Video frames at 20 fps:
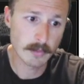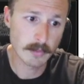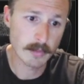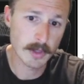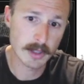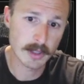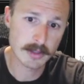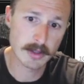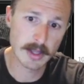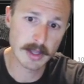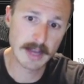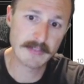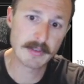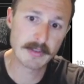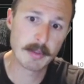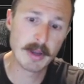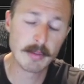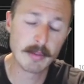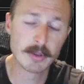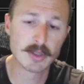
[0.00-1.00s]
So they have to be
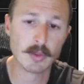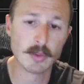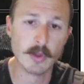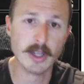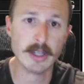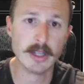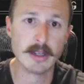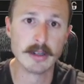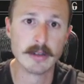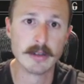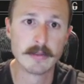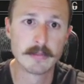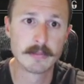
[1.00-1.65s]
able to win.